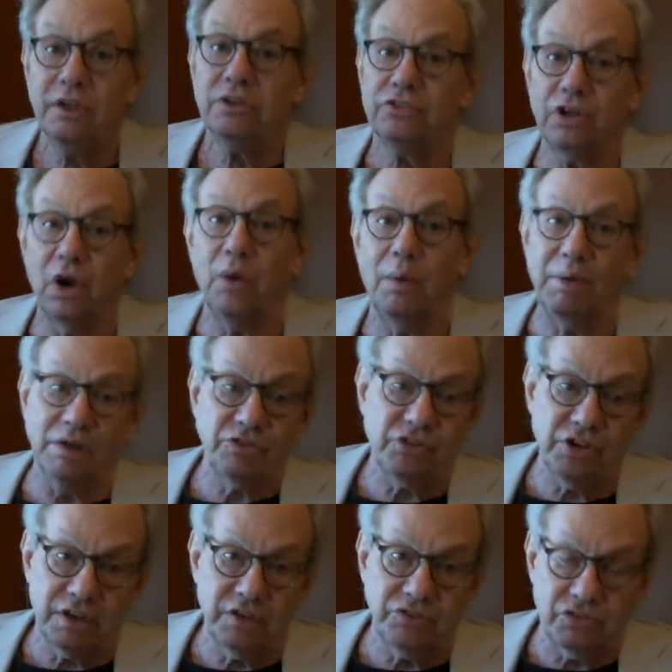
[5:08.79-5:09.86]
So a
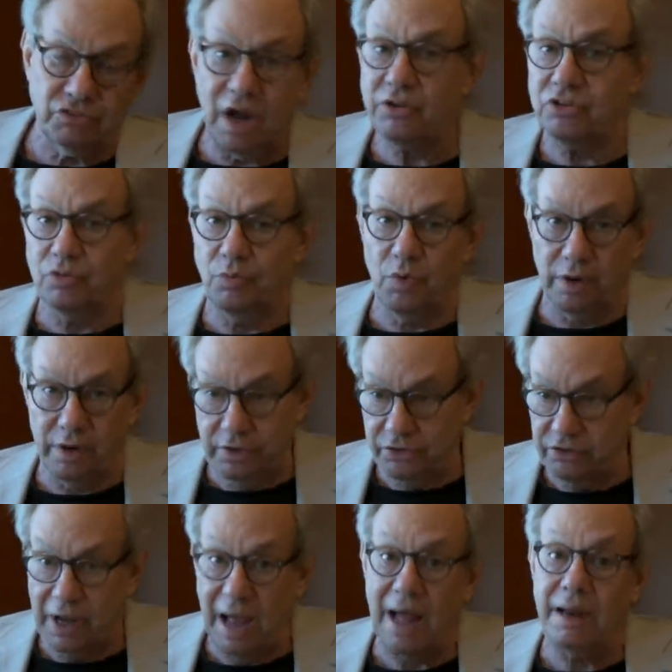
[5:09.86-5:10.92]
bunch of construction
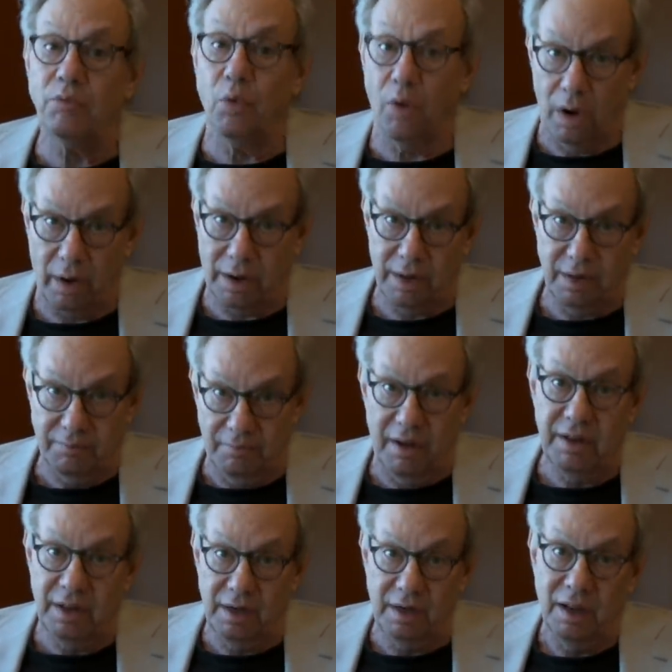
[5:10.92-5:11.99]
workers got work
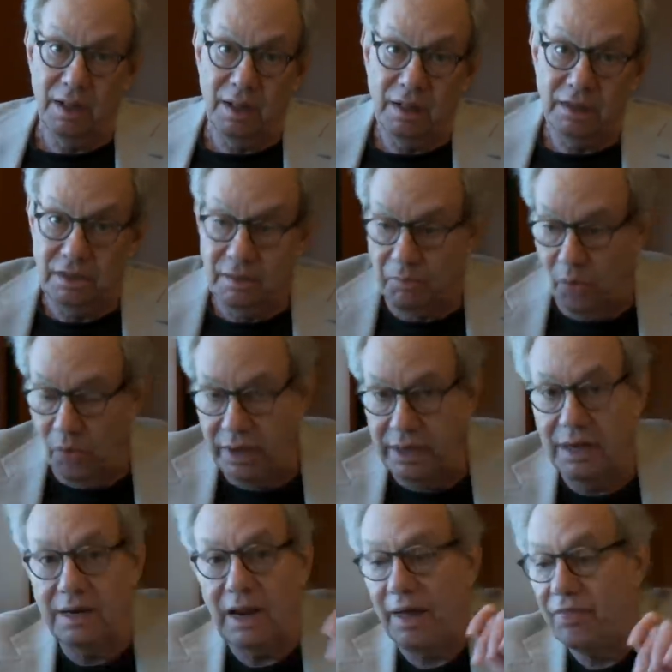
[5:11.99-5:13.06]
in Des
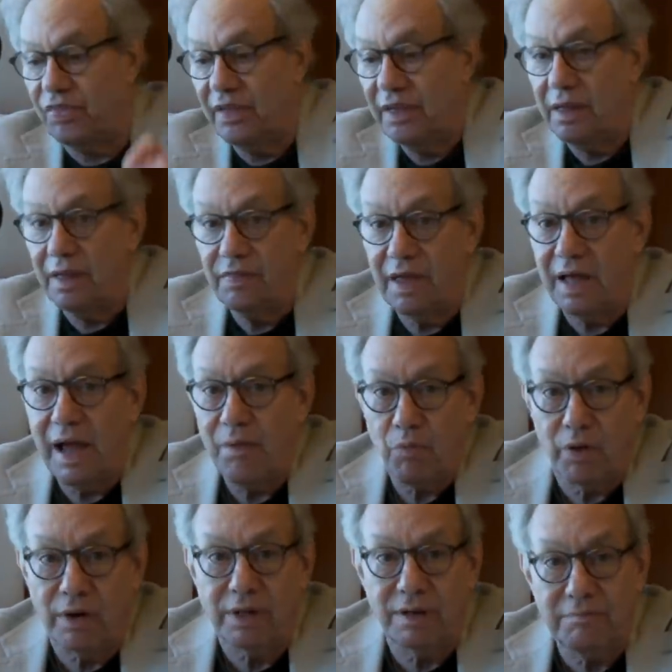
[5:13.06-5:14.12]
Moines, and I think, and they got
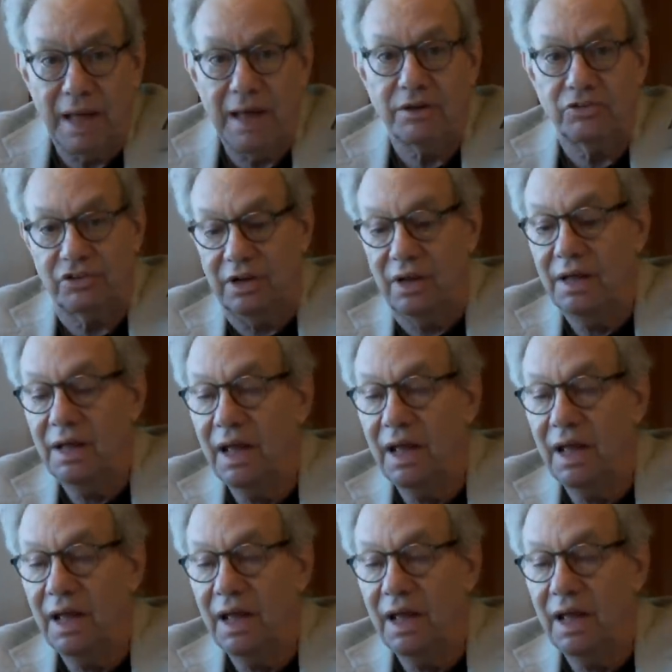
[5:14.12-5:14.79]
work in Madison.